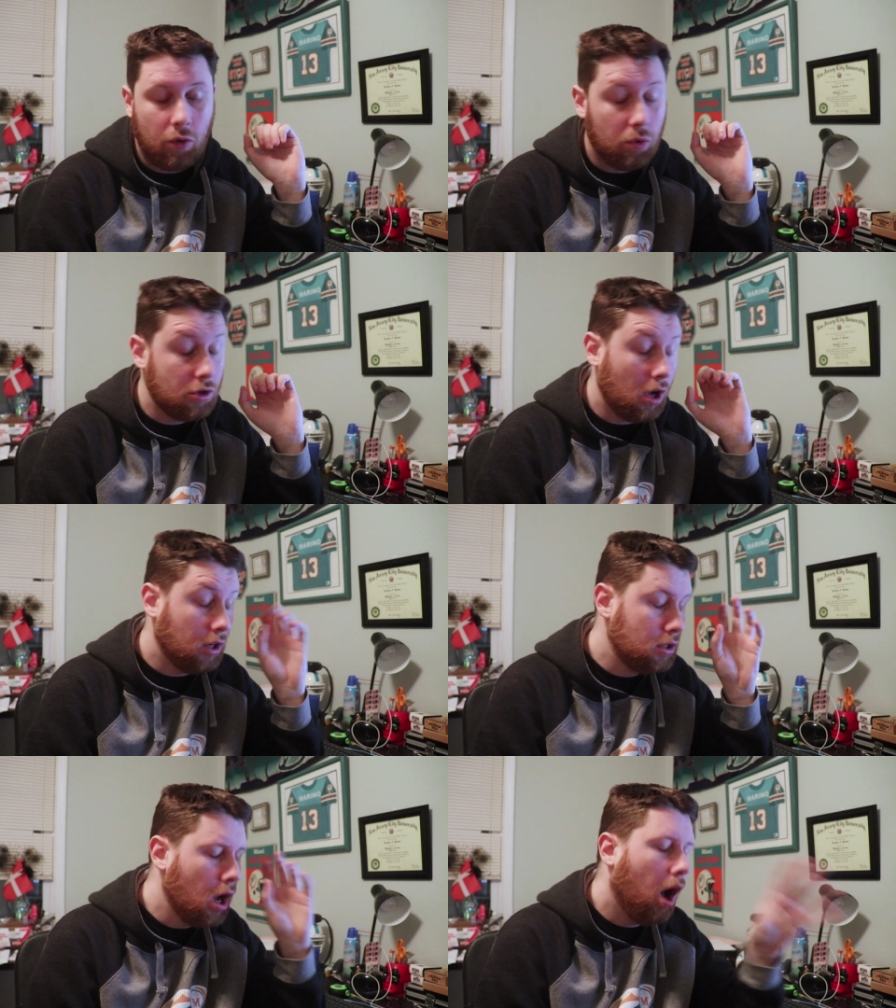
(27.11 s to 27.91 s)
There was
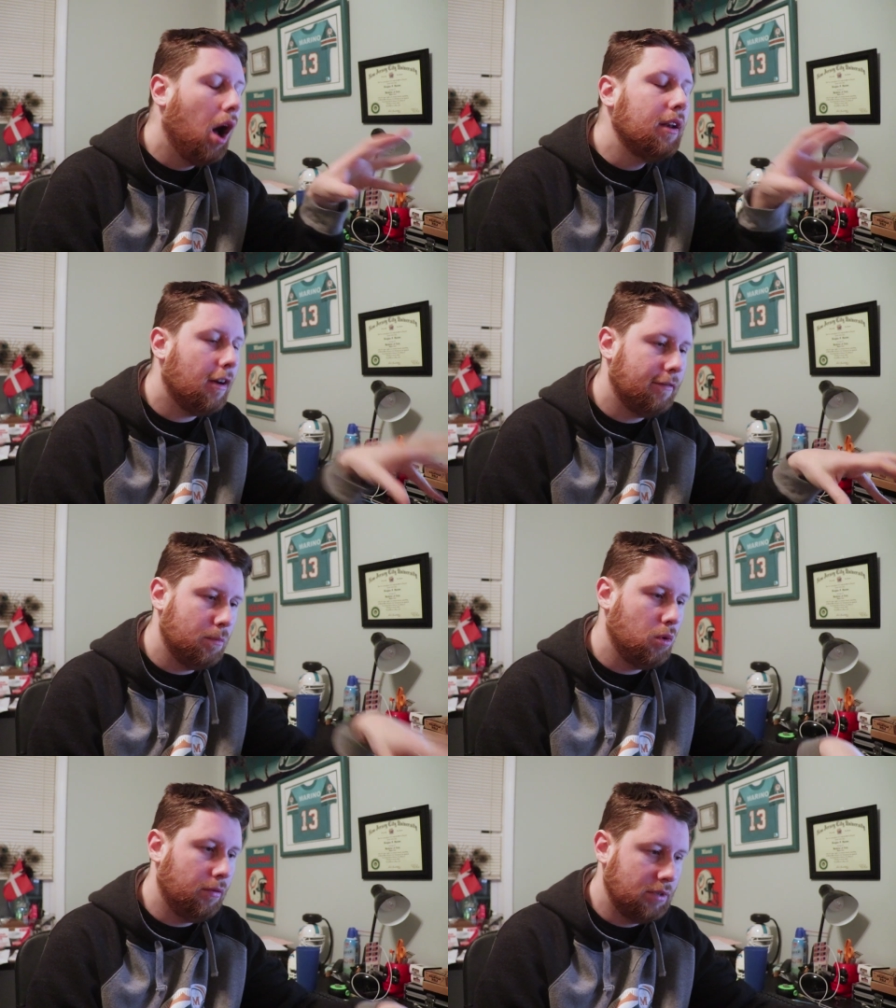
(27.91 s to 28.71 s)
a ton of
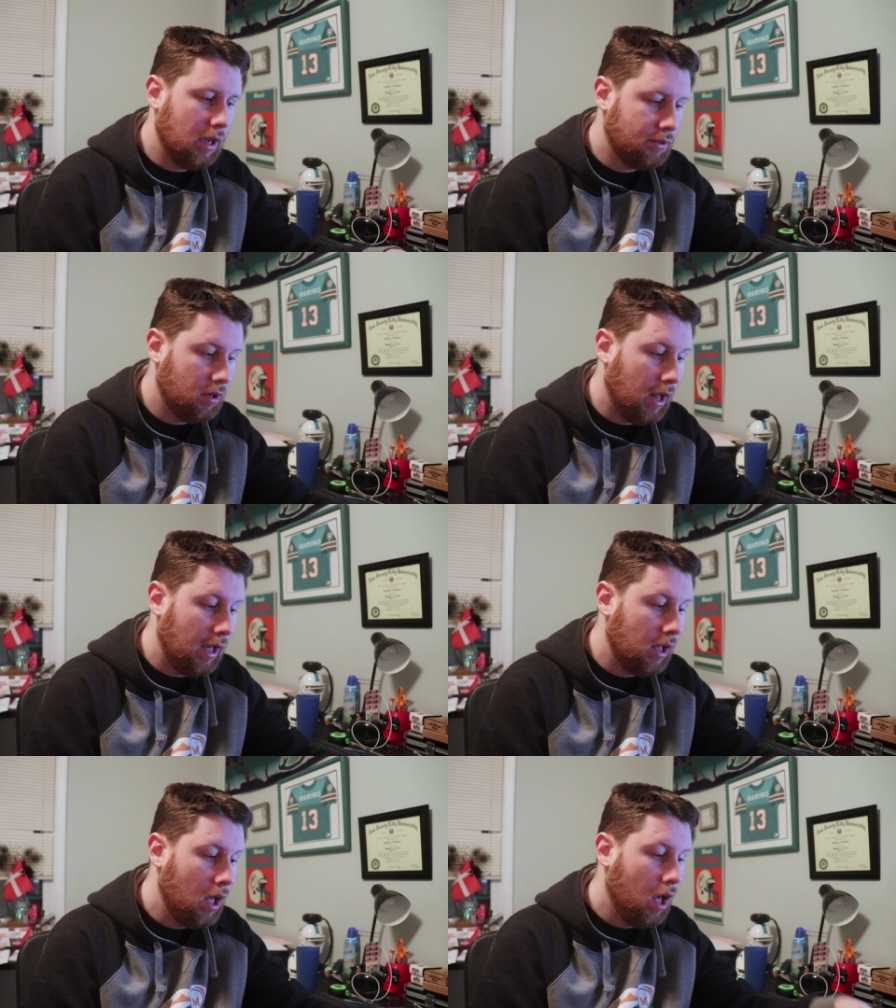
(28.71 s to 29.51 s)
moves yesterday.